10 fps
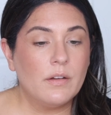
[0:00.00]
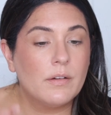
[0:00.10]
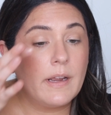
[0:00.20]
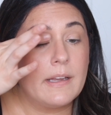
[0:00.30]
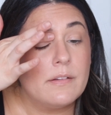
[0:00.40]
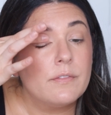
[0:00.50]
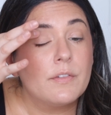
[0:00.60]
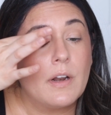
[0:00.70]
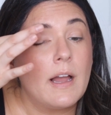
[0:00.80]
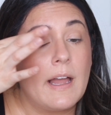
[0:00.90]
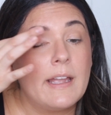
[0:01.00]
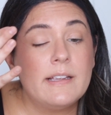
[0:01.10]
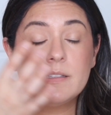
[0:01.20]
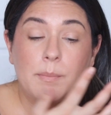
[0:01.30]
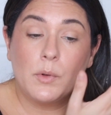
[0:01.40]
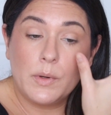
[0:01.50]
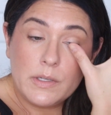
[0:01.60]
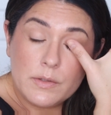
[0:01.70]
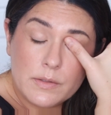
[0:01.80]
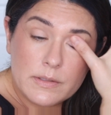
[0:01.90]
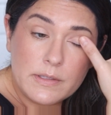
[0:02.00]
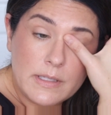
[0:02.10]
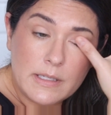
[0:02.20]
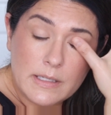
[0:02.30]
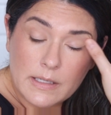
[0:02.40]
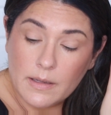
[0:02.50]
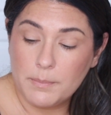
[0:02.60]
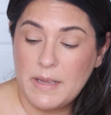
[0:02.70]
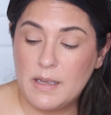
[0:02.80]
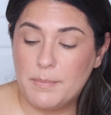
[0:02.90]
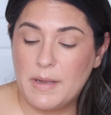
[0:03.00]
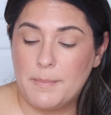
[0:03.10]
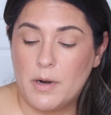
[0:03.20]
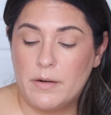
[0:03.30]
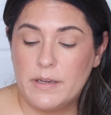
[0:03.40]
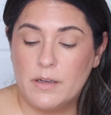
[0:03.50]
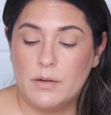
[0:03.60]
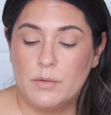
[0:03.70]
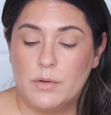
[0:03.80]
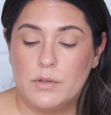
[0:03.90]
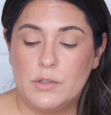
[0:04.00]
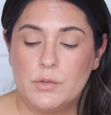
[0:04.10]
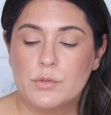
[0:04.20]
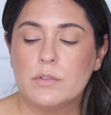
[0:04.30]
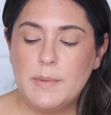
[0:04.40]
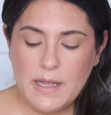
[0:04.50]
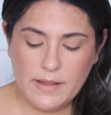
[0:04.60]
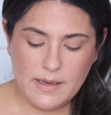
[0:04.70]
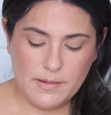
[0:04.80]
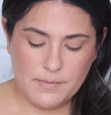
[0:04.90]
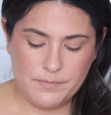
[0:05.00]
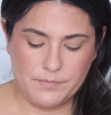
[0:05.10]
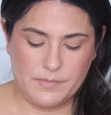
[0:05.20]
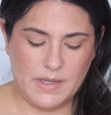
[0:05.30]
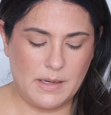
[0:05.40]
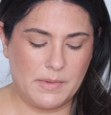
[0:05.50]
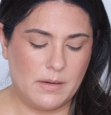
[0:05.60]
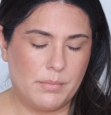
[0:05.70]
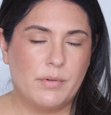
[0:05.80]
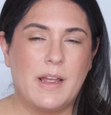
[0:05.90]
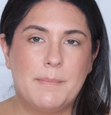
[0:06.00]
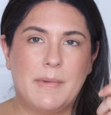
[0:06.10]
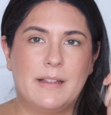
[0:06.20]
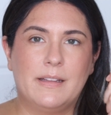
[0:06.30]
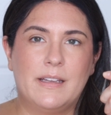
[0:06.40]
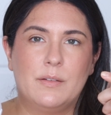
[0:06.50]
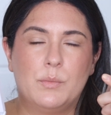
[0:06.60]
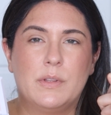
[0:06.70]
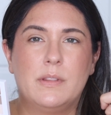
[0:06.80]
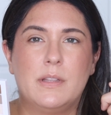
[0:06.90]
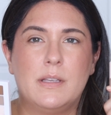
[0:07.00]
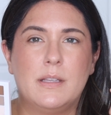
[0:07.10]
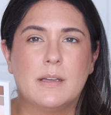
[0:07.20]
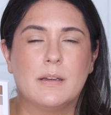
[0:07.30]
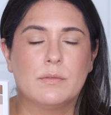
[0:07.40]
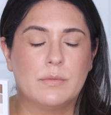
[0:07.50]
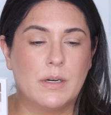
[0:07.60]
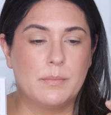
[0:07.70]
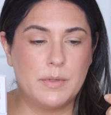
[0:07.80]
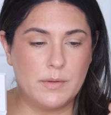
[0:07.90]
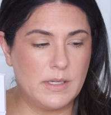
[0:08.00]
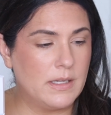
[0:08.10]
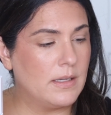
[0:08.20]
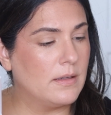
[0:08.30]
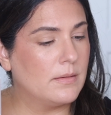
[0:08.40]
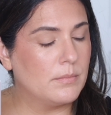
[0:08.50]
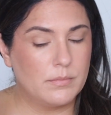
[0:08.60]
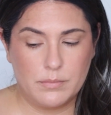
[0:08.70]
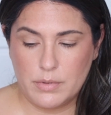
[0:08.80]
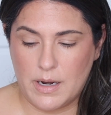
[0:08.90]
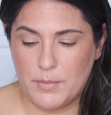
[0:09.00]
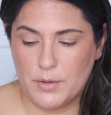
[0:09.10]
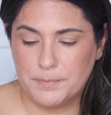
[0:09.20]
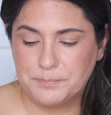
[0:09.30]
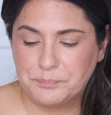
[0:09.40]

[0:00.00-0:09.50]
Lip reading: All right, for eyes, I'm going to use the Makeup by Mario Neutrals palette, and I'm gonna prime my lid with the Rare Beauty primer.